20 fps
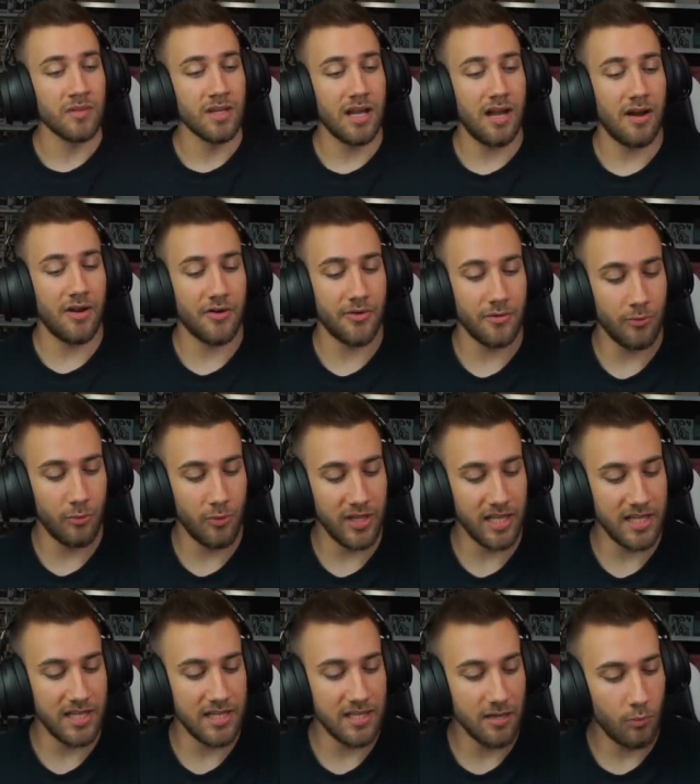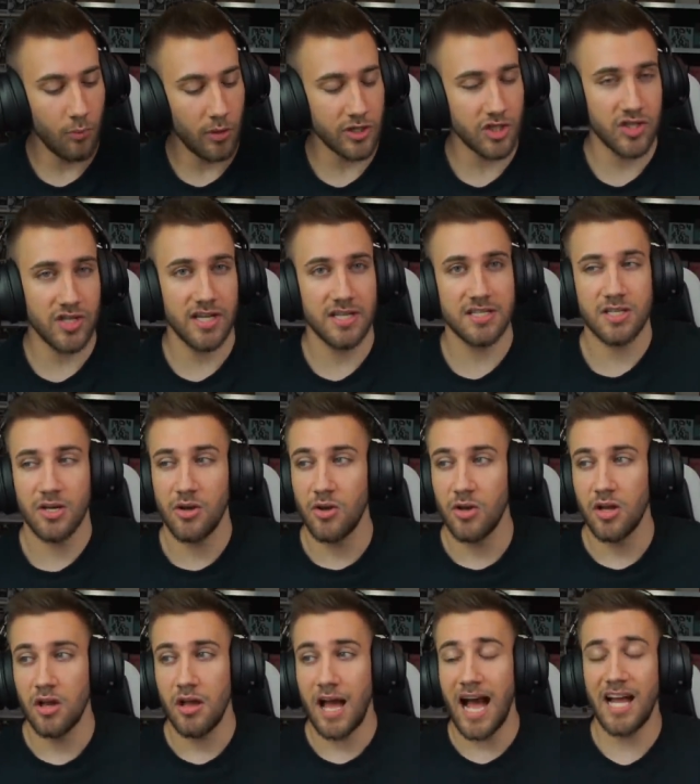are really watching it
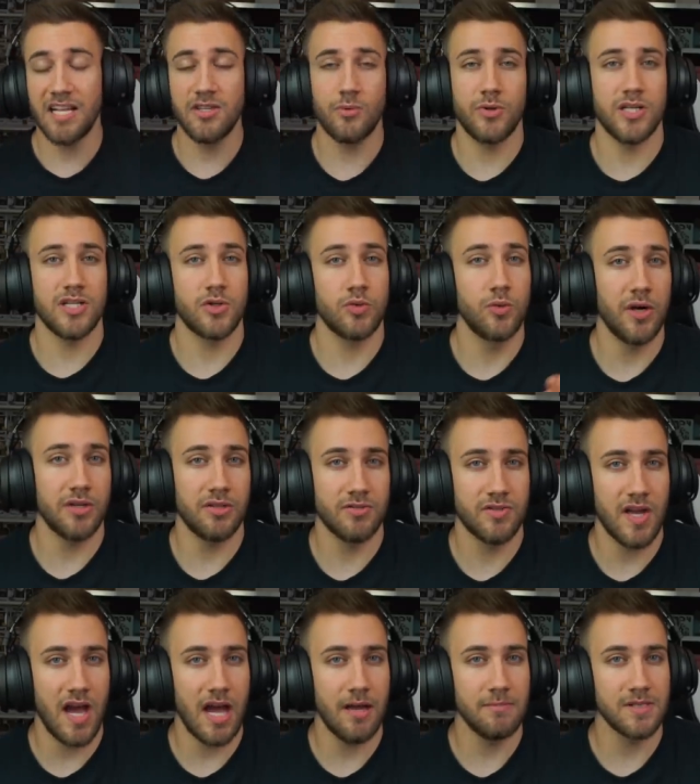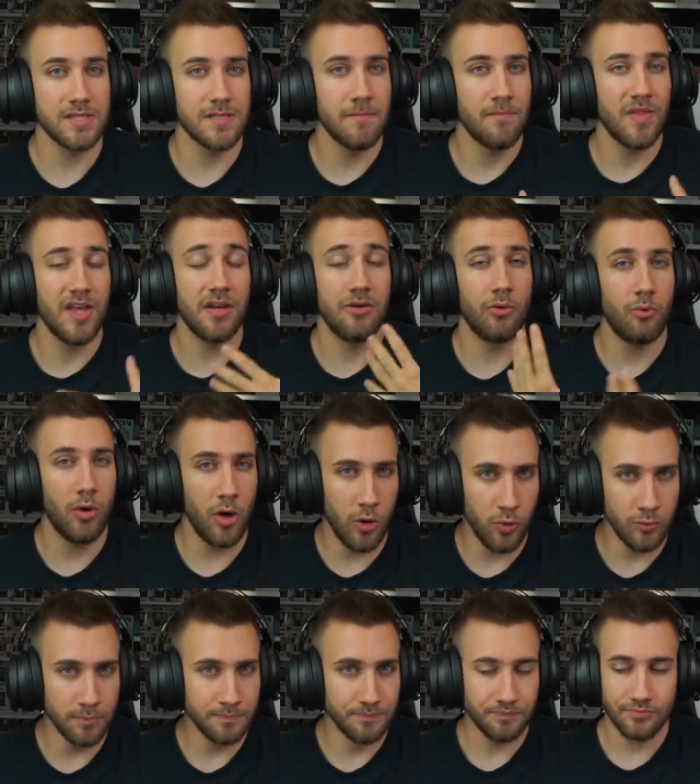100 and 200 times in a row,